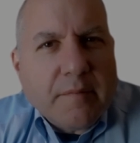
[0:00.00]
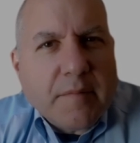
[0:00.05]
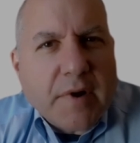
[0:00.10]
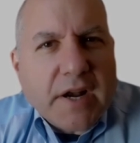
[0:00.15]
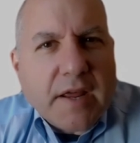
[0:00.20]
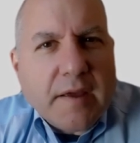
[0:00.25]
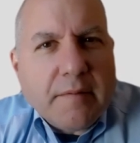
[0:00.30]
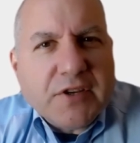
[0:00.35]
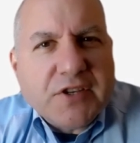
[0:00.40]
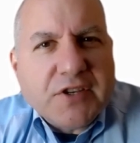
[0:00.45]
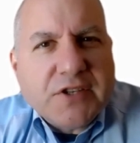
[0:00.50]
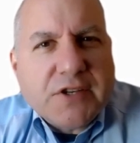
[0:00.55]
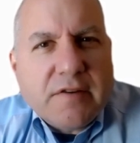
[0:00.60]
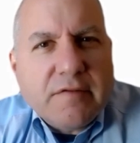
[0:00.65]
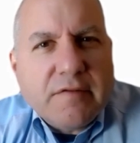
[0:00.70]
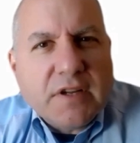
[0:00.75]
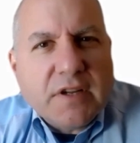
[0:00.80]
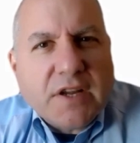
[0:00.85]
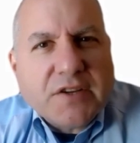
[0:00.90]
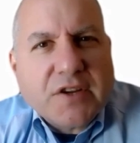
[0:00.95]
my name is
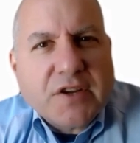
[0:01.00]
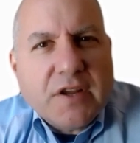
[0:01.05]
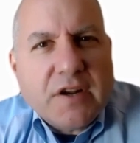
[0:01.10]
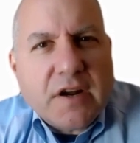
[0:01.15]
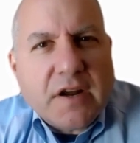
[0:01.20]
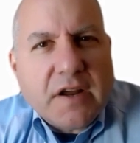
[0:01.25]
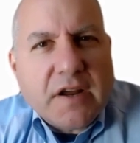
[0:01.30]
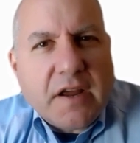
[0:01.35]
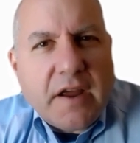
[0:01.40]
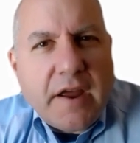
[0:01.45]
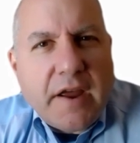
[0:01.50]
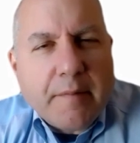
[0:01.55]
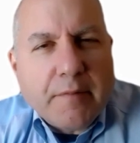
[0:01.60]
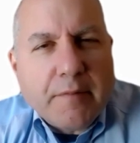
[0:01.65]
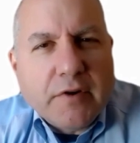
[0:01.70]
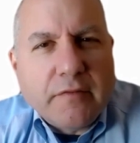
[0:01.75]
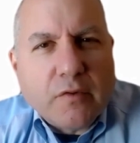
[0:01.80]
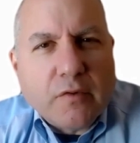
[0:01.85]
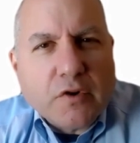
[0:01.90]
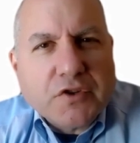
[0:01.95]
Stephen Luskin. I am a
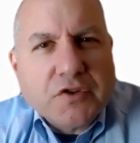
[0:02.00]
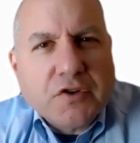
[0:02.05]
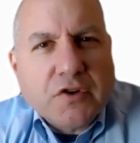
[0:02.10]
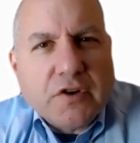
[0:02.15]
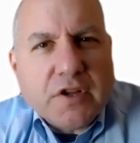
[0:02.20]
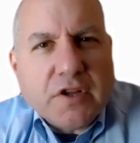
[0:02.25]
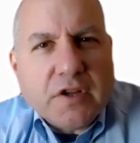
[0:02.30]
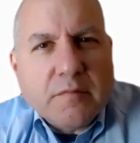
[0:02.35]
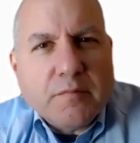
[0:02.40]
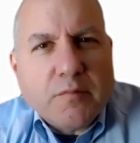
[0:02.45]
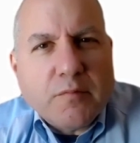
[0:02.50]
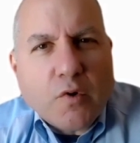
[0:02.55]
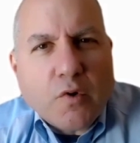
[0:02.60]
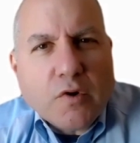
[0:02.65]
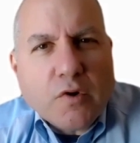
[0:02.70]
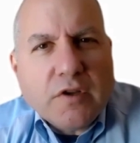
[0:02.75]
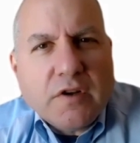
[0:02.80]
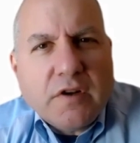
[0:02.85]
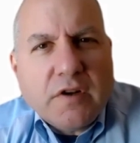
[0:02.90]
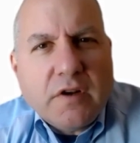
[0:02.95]
divorce attorney in
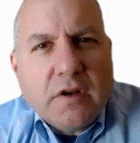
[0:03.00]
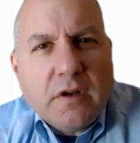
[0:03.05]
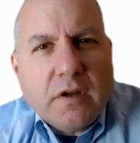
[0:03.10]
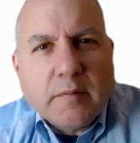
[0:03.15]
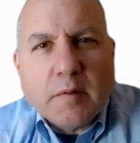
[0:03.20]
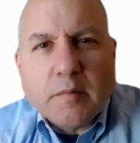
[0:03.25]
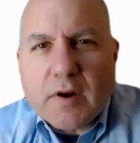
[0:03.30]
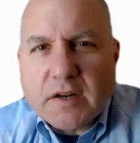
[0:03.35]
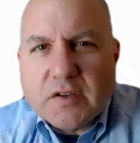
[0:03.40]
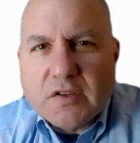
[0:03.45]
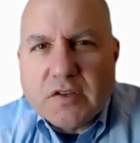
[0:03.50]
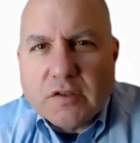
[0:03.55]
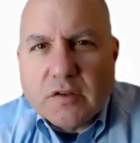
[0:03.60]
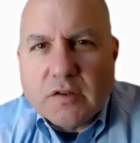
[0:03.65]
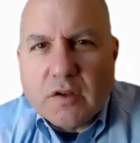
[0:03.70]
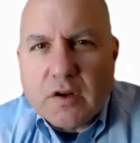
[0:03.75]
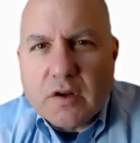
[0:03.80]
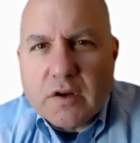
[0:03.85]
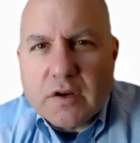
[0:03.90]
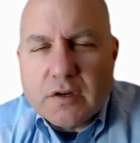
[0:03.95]
Portland. I've been practicing
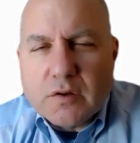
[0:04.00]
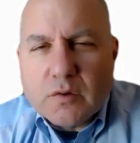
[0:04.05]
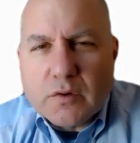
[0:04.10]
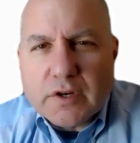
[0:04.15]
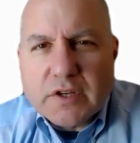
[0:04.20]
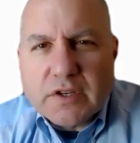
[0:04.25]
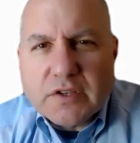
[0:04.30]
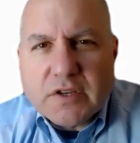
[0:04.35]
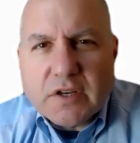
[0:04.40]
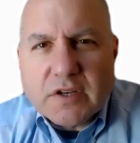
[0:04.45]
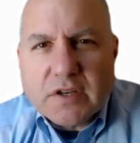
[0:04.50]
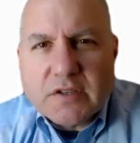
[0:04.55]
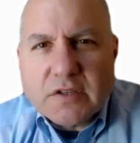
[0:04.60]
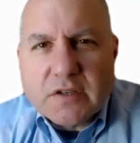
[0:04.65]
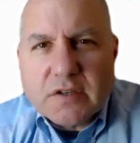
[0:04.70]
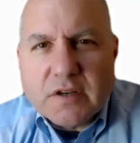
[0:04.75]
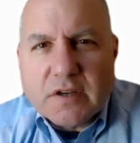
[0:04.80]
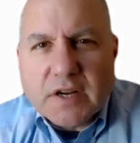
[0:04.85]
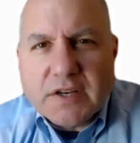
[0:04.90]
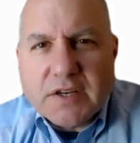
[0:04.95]
law here in Oregon
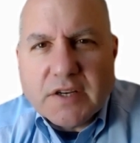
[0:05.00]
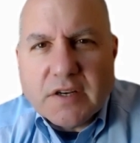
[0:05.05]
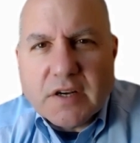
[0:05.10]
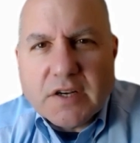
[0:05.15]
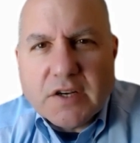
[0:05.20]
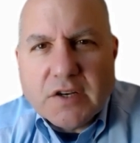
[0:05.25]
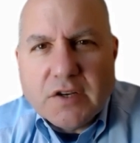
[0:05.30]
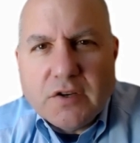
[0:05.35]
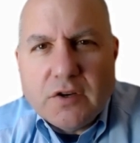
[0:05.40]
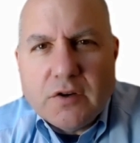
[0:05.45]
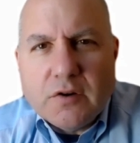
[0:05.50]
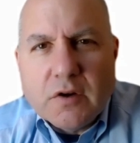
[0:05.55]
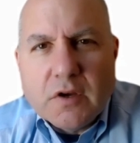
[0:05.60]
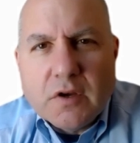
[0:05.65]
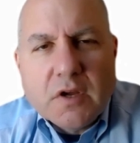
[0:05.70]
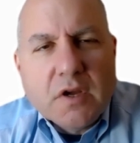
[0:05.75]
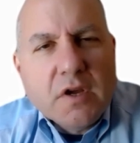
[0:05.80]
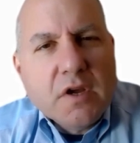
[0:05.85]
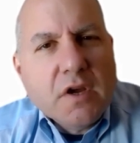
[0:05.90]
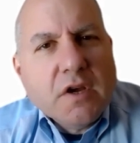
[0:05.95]
since 1992.
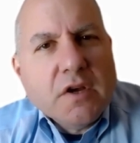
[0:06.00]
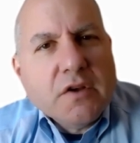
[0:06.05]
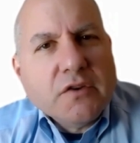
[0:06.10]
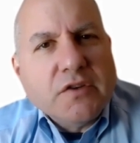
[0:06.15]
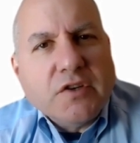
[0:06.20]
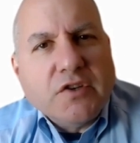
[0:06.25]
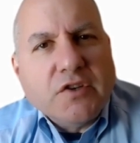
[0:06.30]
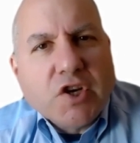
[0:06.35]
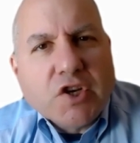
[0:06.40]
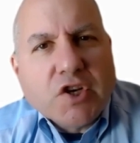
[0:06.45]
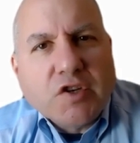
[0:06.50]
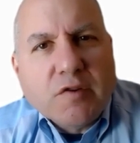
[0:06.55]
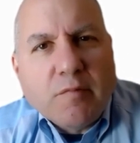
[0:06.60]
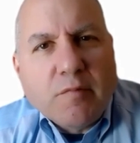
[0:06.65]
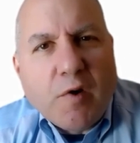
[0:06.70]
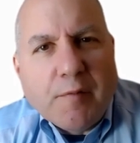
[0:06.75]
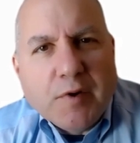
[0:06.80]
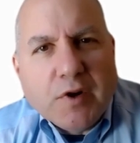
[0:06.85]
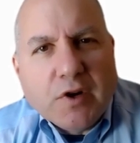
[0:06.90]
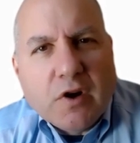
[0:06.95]
Since just a
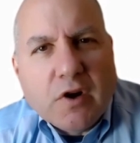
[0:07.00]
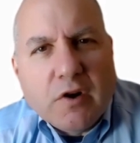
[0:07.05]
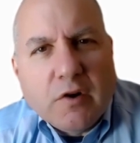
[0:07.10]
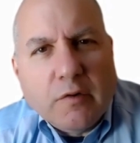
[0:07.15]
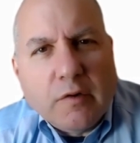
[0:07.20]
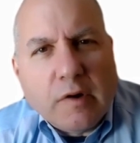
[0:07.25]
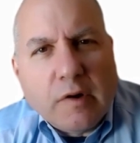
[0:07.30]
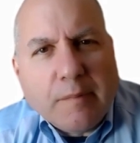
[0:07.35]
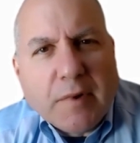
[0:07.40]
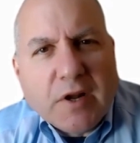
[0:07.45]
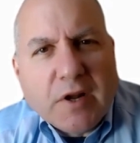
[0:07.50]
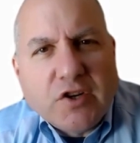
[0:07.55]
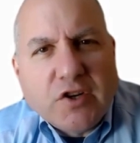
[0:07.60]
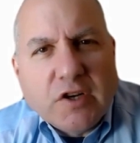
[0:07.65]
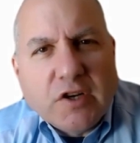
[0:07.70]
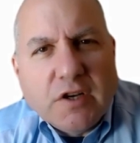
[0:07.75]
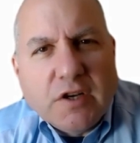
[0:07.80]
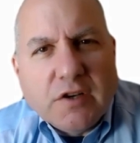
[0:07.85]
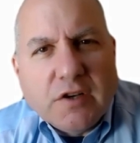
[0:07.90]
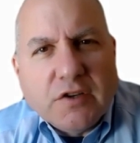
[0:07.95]
moment ago, I
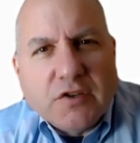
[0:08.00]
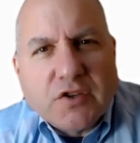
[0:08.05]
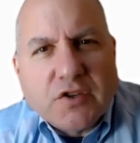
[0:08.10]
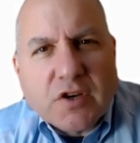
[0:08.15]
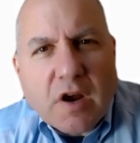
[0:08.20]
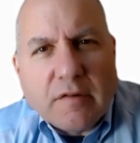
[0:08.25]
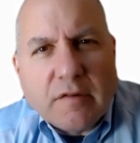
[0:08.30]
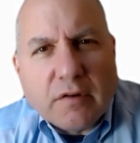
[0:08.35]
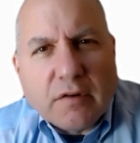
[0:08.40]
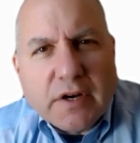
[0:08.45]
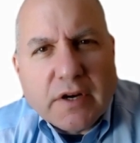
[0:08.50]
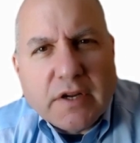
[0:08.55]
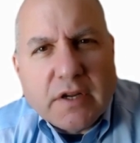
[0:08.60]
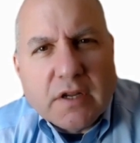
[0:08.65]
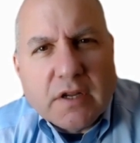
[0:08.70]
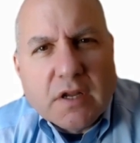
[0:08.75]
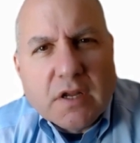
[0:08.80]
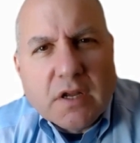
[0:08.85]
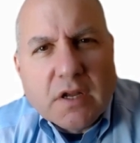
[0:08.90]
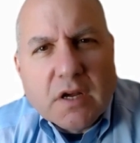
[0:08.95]
mentioned discovery.
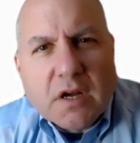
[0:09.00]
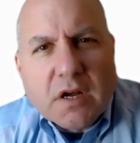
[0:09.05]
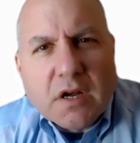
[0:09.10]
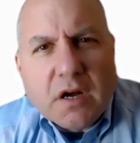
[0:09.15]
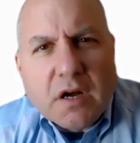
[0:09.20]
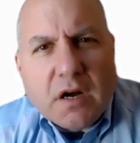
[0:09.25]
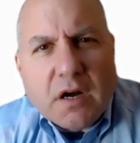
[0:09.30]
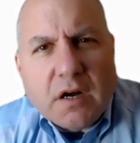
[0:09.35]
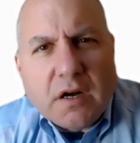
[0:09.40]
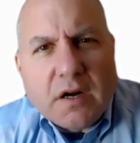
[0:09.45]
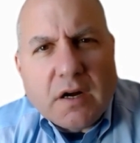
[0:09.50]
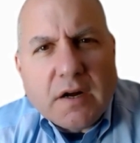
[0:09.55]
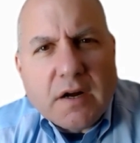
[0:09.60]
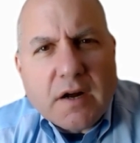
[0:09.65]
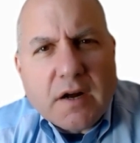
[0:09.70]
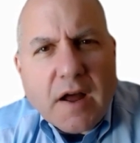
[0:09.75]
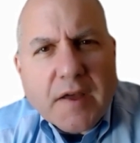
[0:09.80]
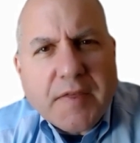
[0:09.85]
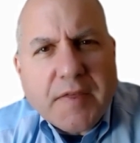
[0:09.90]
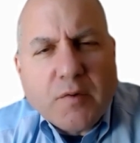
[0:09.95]

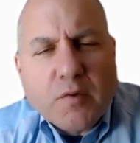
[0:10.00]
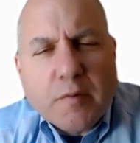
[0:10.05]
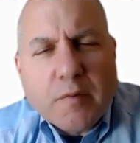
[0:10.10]
I think we'll